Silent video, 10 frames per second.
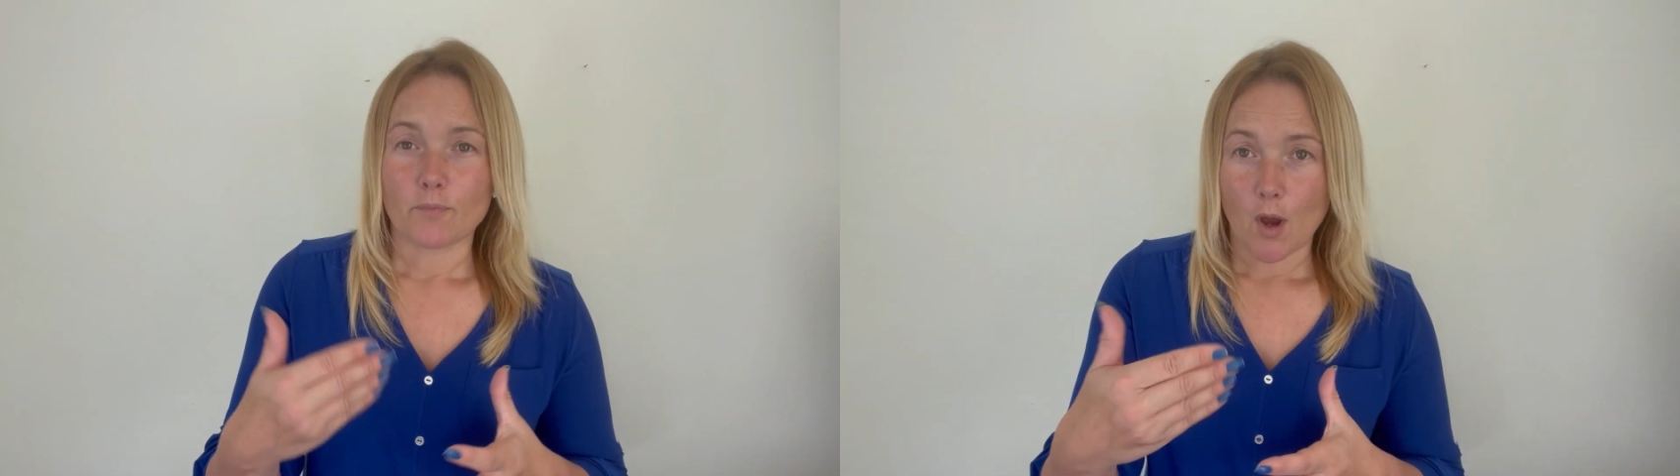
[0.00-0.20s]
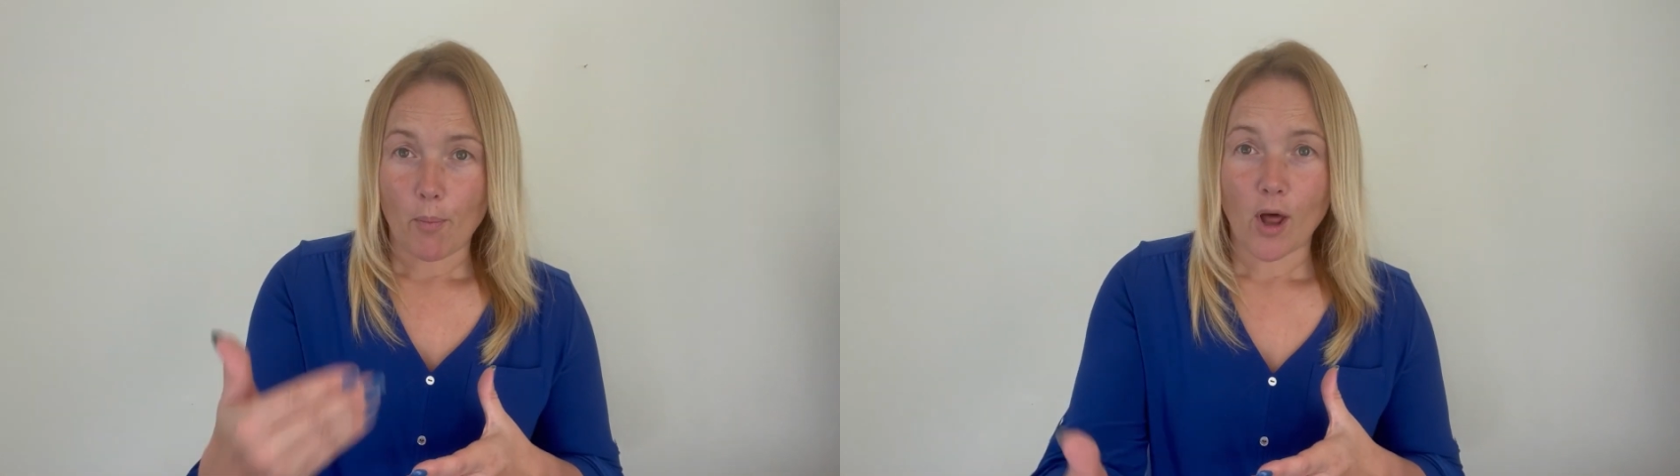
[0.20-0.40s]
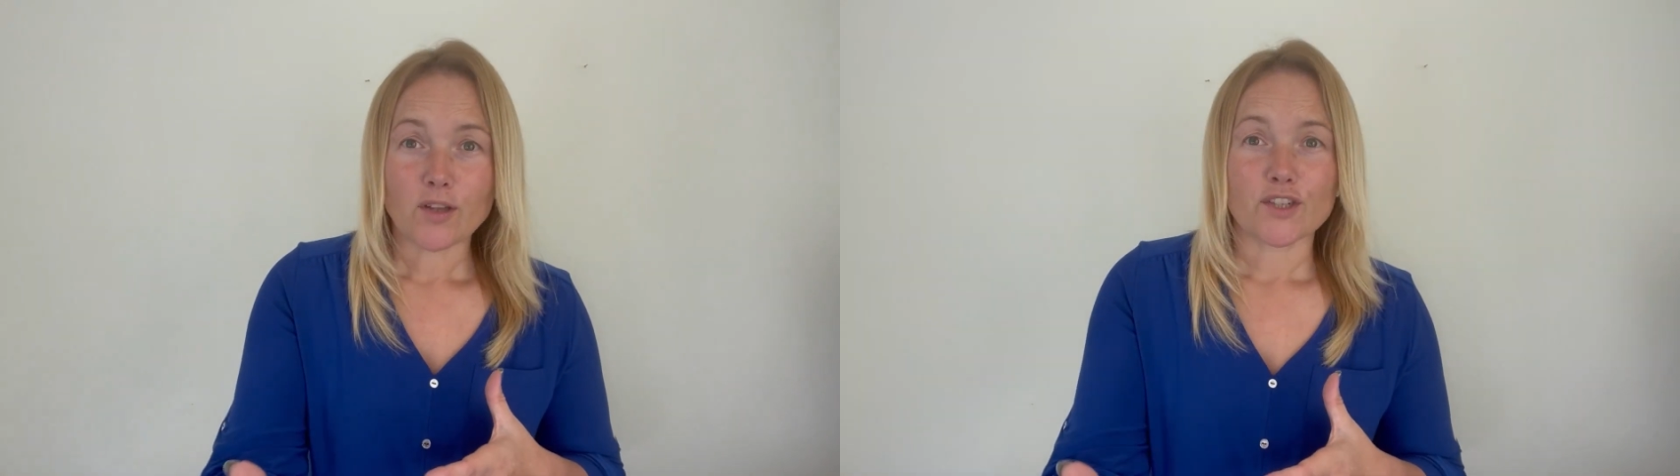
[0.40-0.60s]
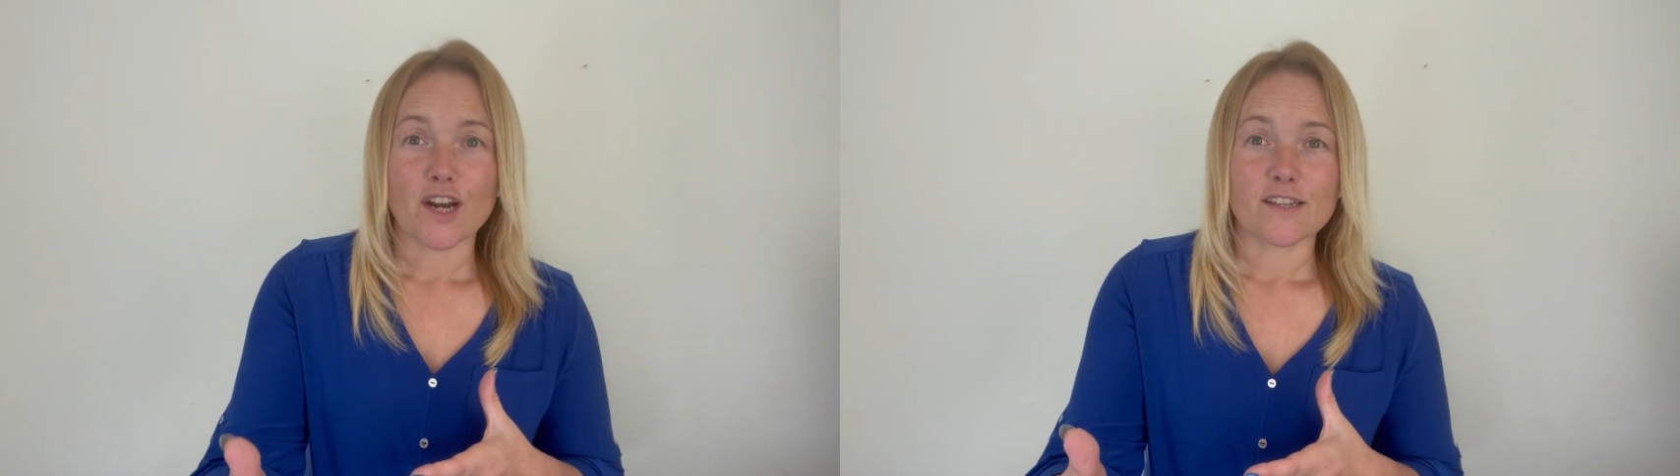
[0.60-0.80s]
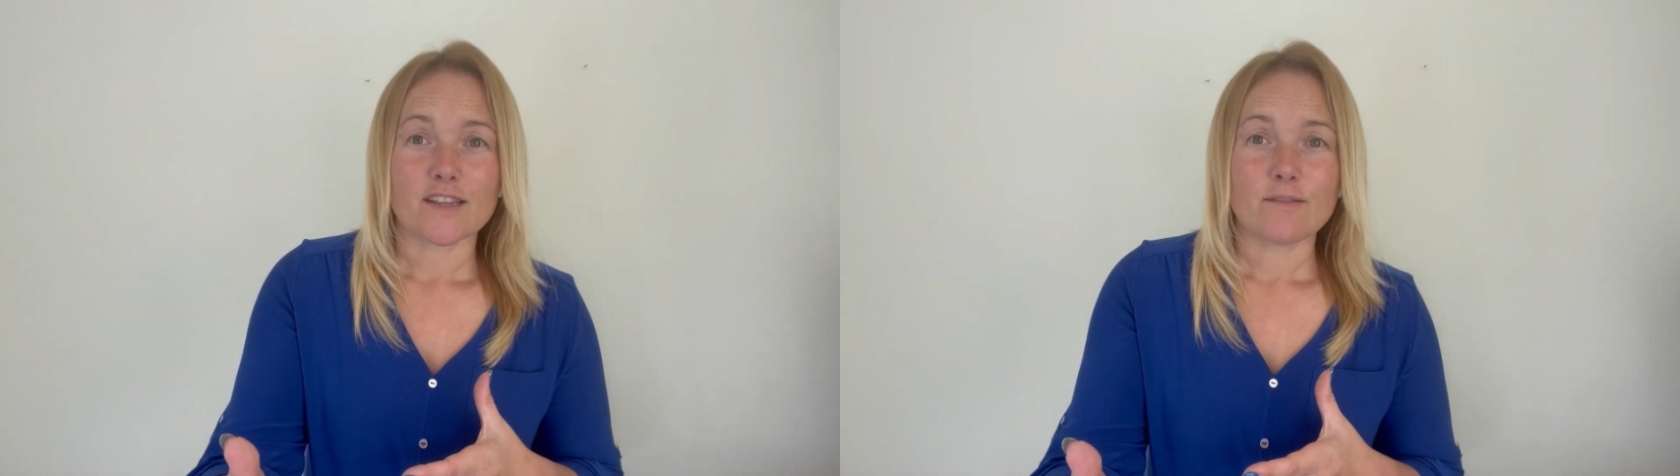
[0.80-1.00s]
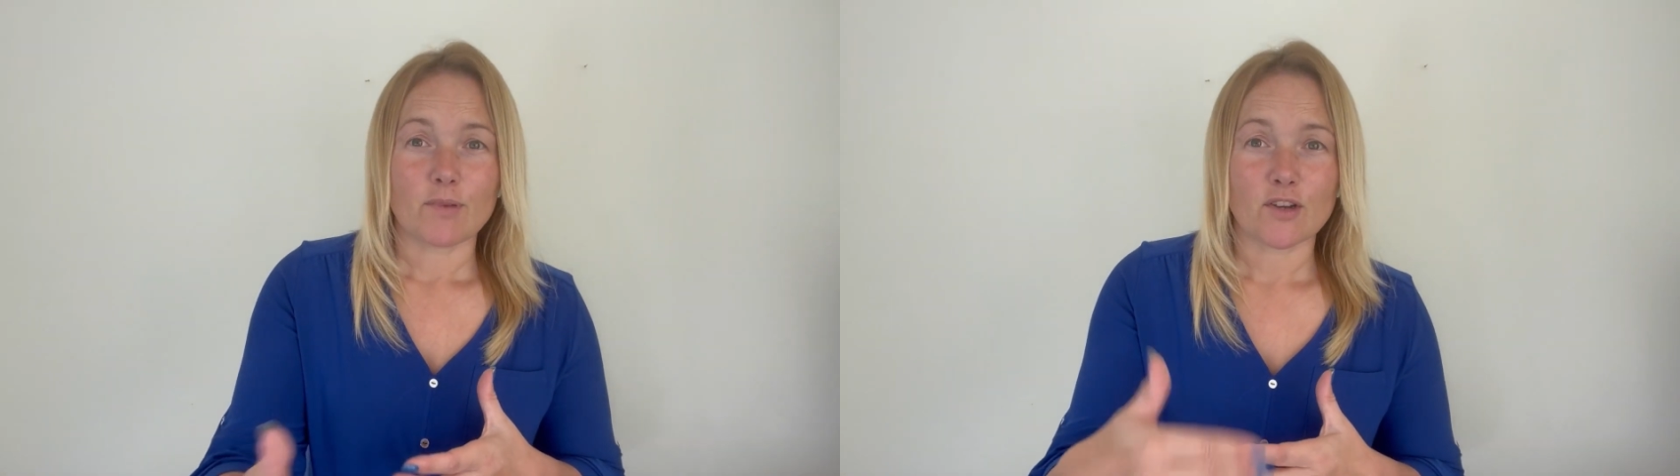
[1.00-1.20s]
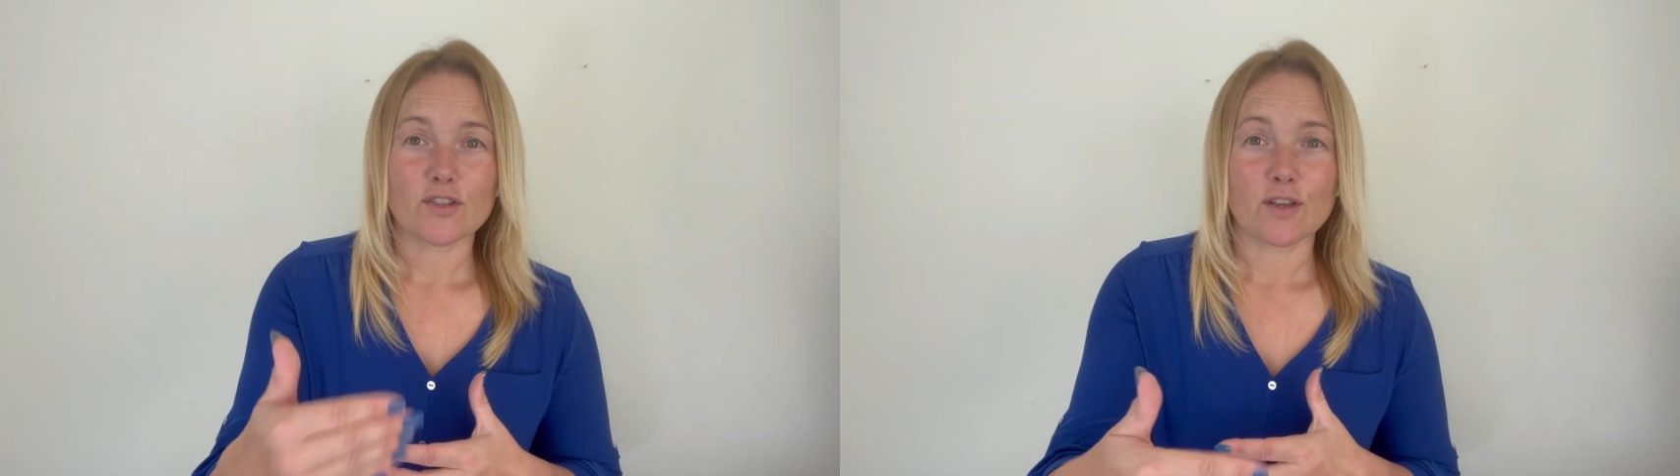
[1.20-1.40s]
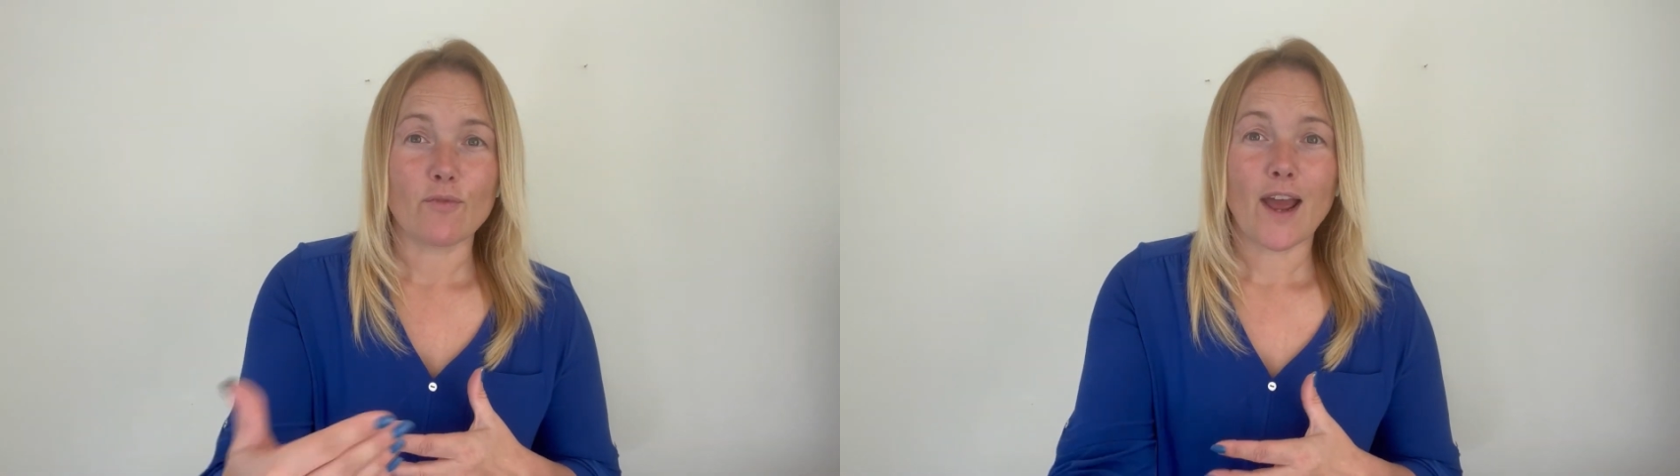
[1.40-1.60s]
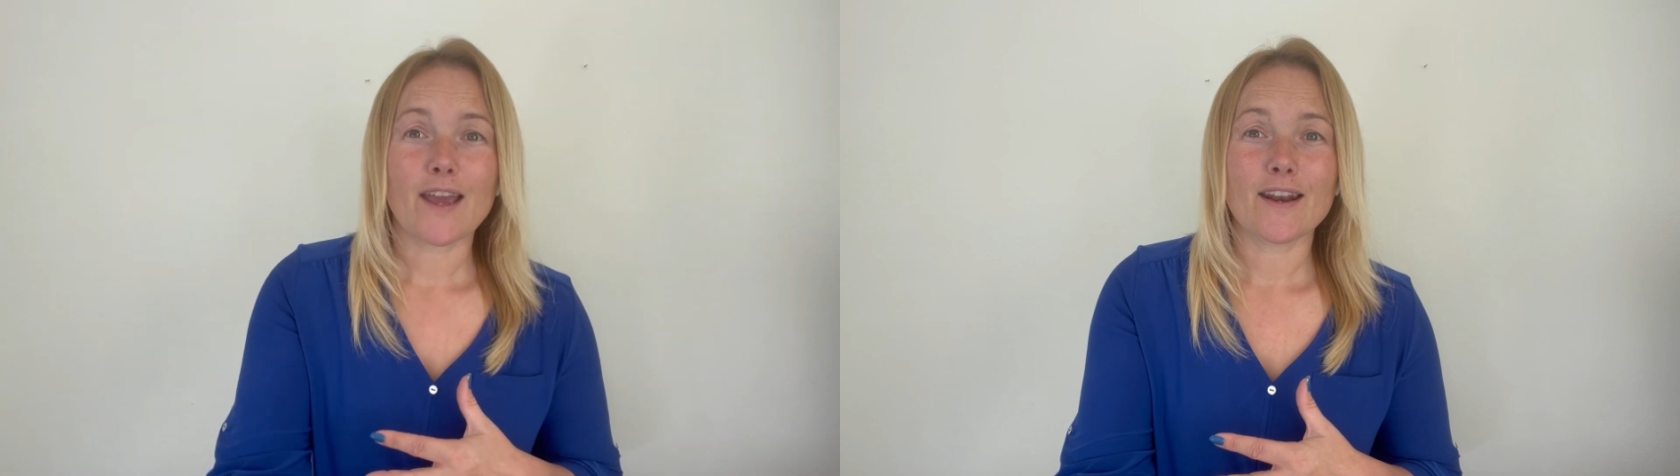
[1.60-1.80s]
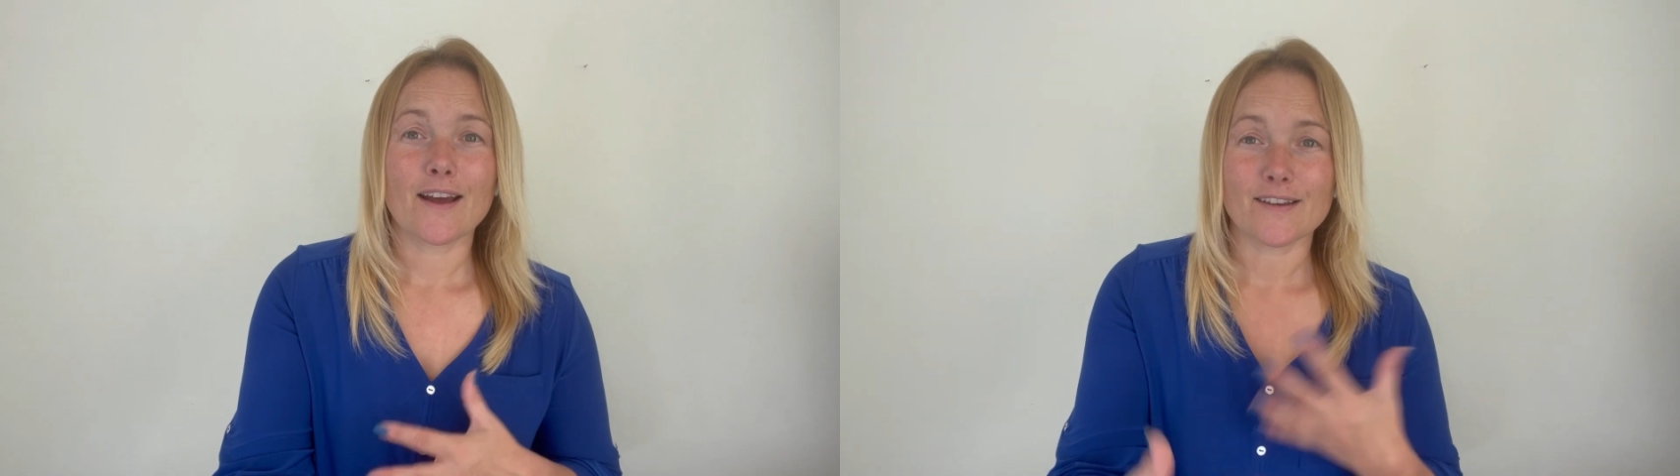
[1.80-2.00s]
apologizing because they
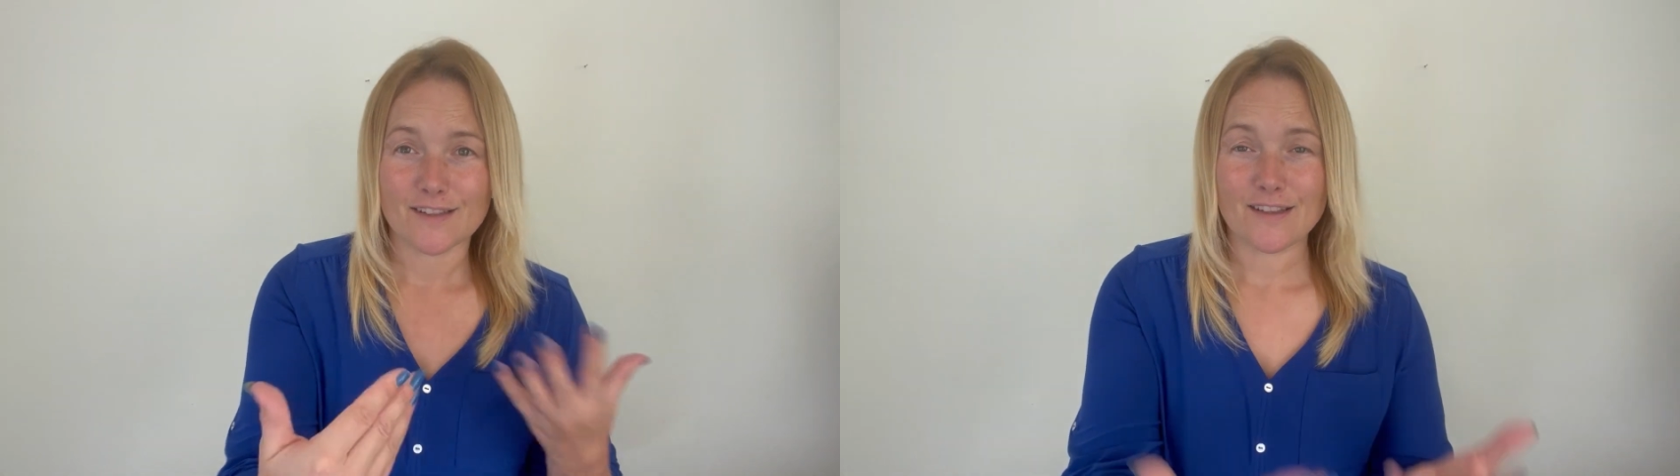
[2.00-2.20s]
recognize